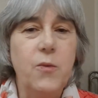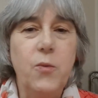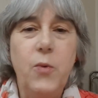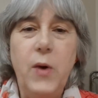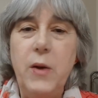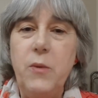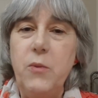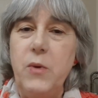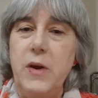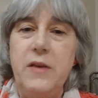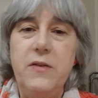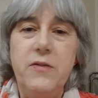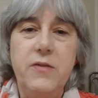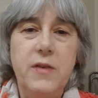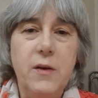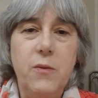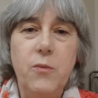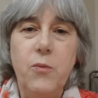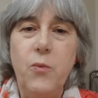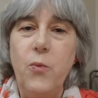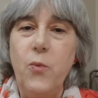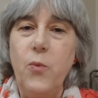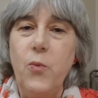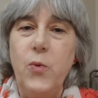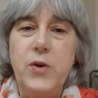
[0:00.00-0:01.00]
When we
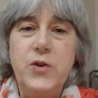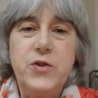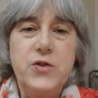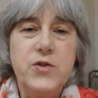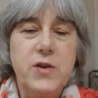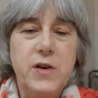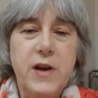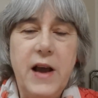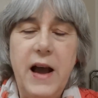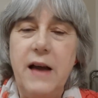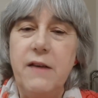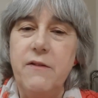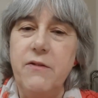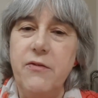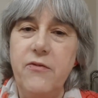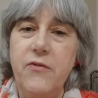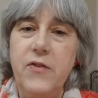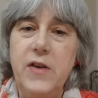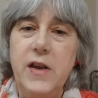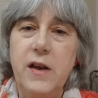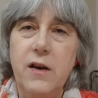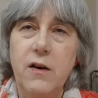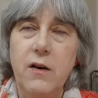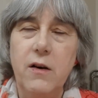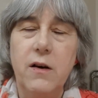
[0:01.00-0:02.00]
sin, we should not
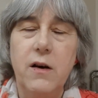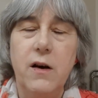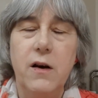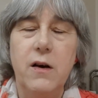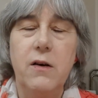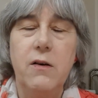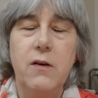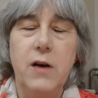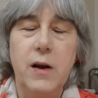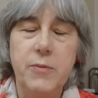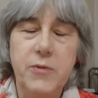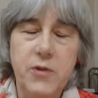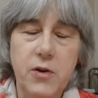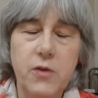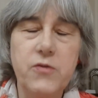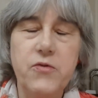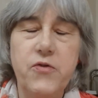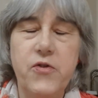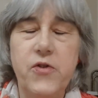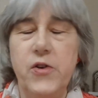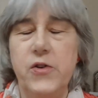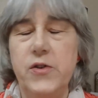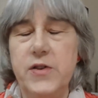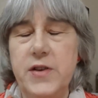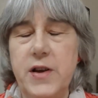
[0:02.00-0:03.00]
feel, I'm so
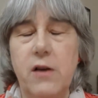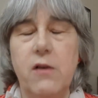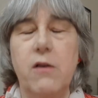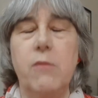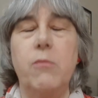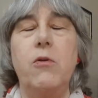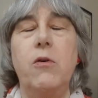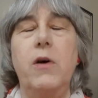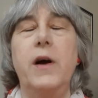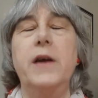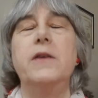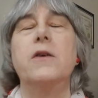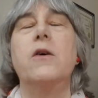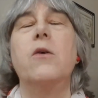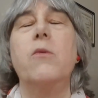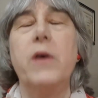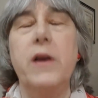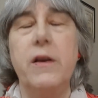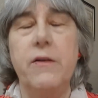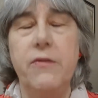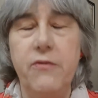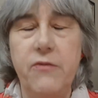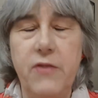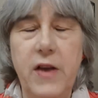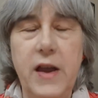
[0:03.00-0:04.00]
terrible, I don't
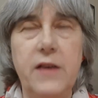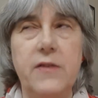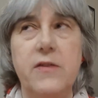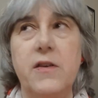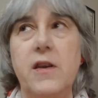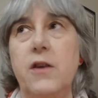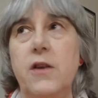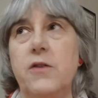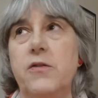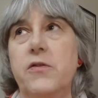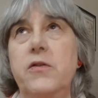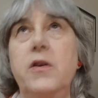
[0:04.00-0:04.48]
want to face.